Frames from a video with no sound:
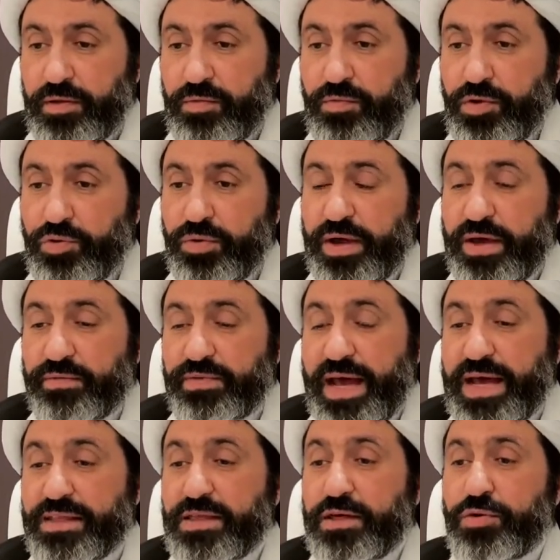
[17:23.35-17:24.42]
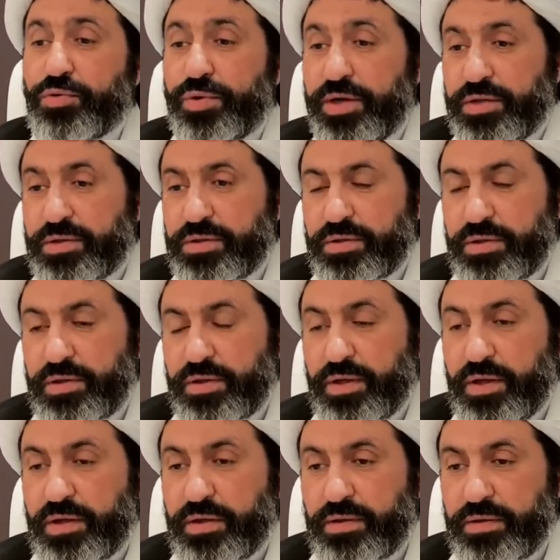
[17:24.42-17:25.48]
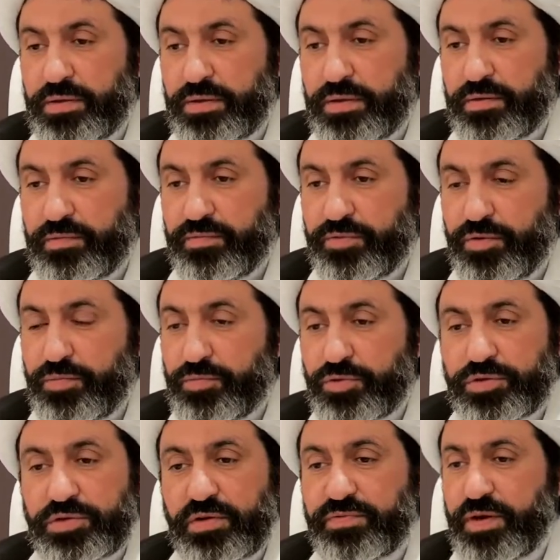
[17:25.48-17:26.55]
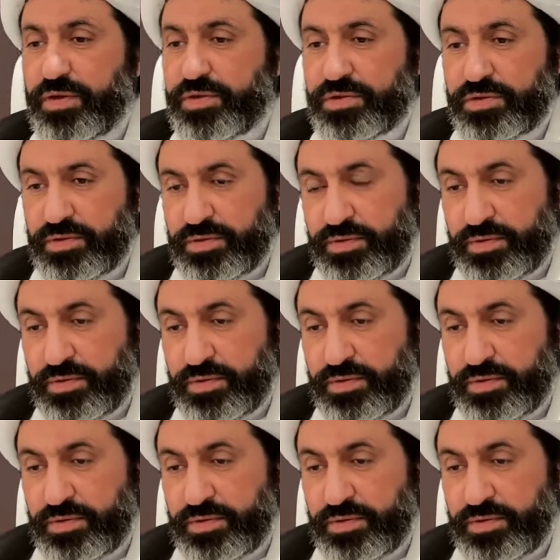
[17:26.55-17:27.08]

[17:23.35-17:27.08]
We don't have adequate for most of us.